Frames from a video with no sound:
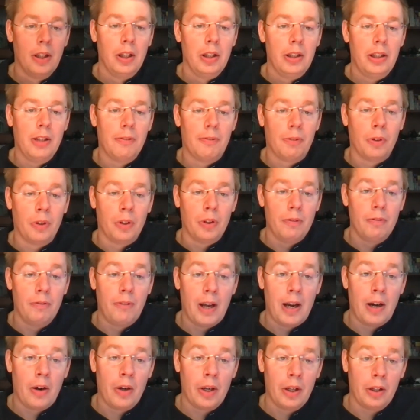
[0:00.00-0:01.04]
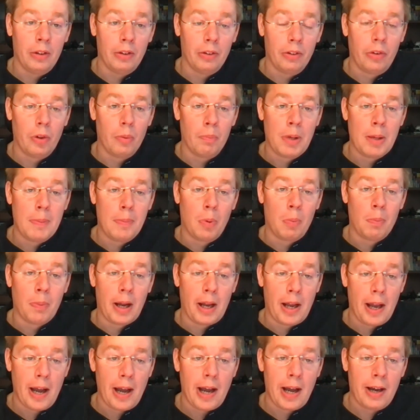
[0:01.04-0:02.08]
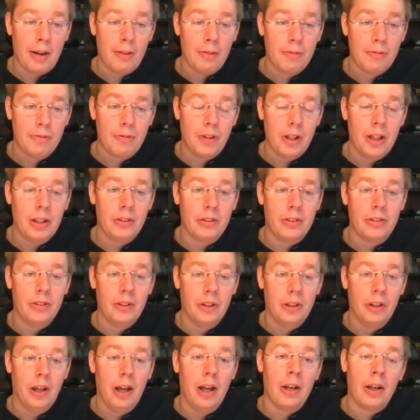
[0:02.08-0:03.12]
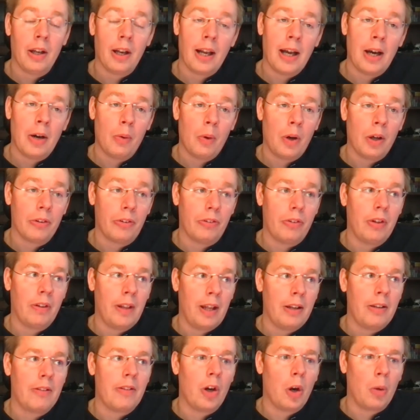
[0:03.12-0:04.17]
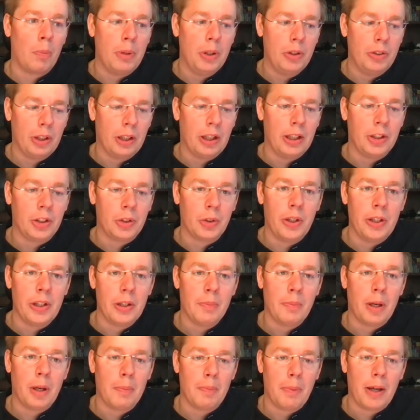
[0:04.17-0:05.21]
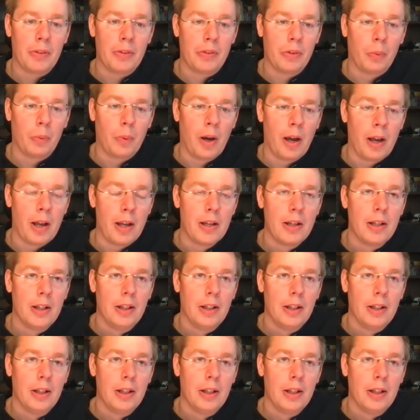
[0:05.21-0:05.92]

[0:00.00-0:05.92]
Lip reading: different variants that people may have and allow us to then therapeutically treat them in a better way.